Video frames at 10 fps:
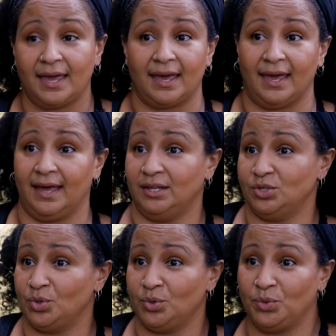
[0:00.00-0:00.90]

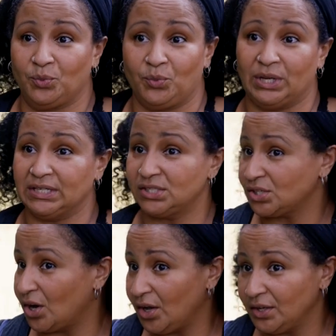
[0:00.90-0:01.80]
and we
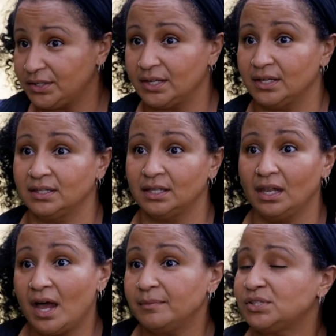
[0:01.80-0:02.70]
installed the
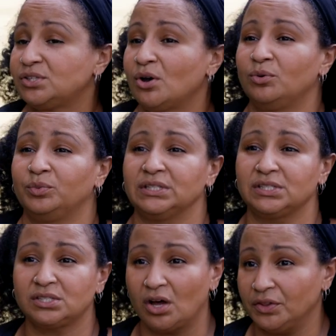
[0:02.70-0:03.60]
limestone, we
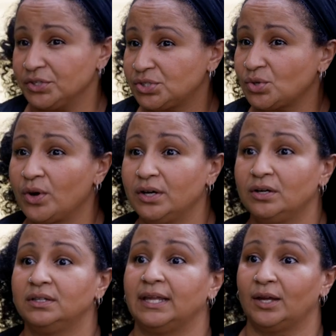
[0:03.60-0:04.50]
installed the
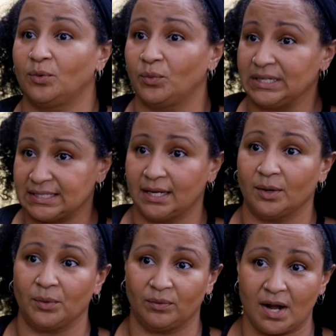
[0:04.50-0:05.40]
soil, like we did
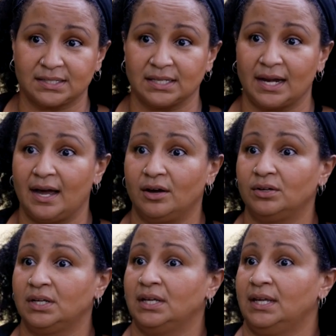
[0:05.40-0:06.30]
it. We rocked it out
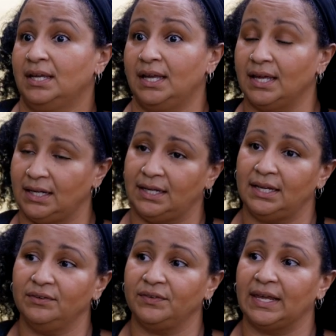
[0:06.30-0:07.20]
in an
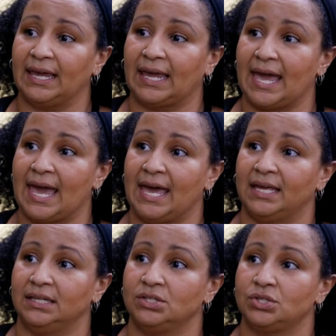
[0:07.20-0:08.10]
evening,
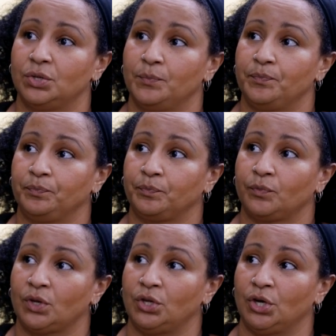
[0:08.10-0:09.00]
and, you